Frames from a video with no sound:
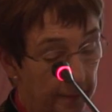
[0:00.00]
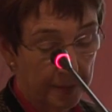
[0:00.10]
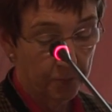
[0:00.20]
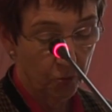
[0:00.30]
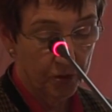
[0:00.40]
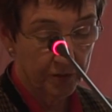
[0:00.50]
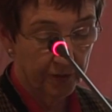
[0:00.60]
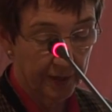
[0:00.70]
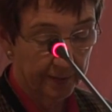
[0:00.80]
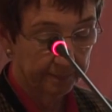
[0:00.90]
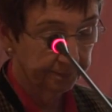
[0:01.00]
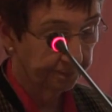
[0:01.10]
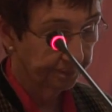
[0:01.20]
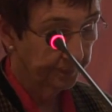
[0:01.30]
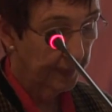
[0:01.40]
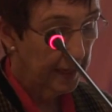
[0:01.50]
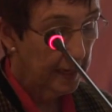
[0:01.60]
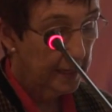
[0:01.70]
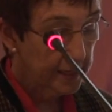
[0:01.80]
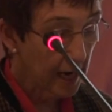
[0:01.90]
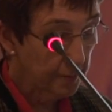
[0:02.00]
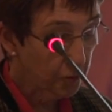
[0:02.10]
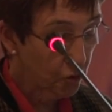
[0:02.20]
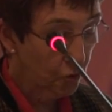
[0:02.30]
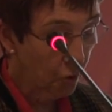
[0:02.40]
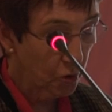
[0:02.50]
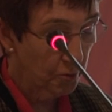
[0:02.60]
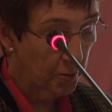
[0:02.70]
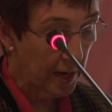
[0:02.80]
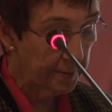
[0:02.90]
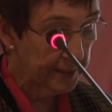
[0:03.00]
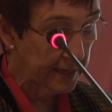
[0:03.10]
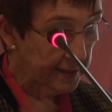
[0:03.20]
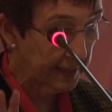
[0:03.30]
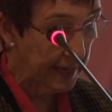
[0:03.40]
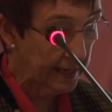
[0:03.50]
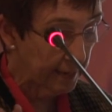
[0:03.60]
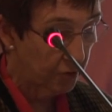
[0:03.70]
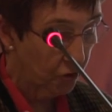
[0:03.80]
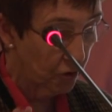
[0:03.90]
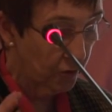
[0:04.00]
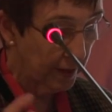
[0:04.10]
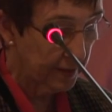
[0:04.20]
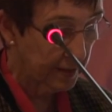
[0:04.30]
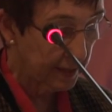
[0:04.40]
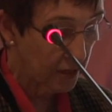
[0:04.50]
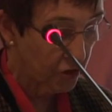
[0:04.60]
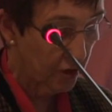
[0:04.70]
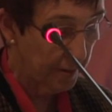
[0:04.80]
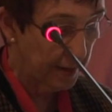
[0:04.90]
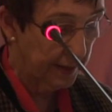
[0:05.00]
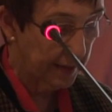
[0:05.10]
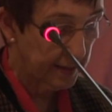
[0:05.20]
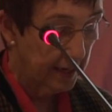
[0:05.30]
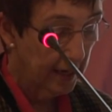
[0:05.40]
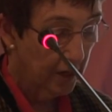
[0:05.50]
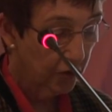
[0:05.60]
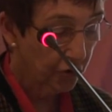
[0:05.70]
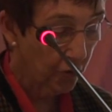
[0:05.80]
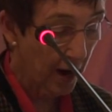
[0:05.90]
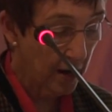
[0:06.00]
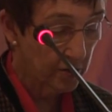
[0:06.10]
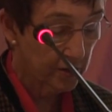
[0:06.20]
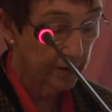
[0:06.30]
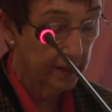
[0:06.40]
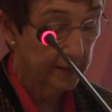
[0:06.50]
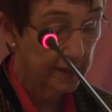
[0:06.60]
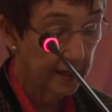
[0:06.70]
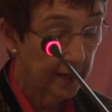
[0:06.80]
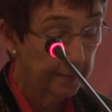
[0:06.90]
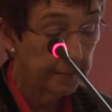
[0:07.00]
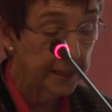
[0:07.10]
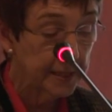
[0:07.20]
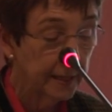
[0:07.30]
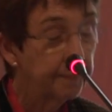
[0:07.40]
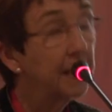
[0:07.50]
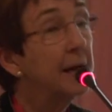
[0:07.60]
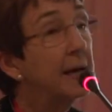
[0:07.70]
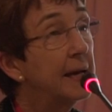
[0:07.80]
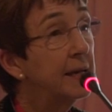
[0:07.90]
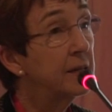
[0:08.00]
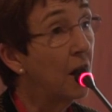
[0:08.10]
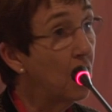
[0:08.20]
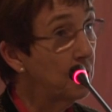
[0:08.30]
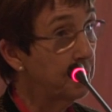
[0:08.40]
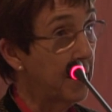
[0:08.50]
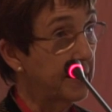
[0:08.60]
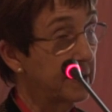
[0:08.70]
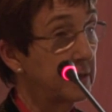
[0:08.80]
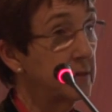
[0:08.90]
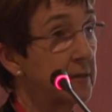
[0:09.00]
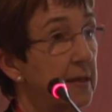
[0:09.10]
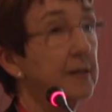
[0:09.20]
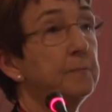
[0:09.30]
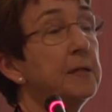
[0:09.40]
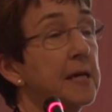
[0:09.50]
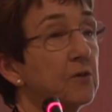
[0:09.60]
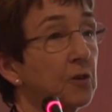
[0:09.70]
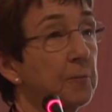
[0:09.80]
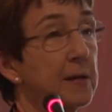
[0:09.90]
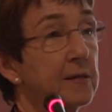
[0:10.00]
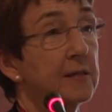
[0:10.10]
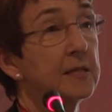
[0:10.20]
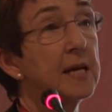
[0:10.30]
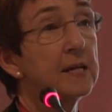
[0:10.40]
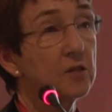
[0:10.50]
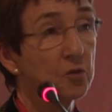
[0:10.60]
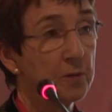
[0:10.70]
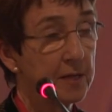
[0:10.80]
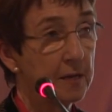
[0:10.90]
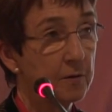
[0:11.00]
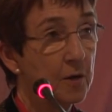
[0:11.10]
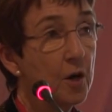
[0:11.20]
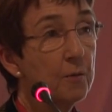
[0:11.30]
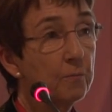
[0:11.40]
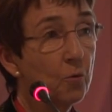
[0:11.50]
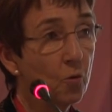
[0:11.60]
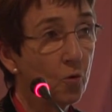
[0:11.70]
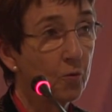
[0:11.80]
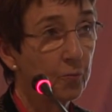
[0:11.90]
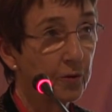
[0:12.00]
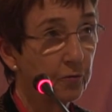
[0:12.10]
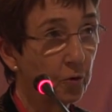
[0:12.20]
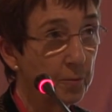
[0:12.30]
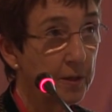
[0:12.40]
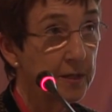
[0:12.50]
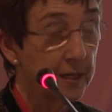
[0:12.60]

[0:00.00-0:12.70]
bit more severe. Type 2 autoimmune hepatitis, again, I'm sure you've had discussion about that throughout this meeting. In our practice, in pediatric practice, it tends to present more with fulminant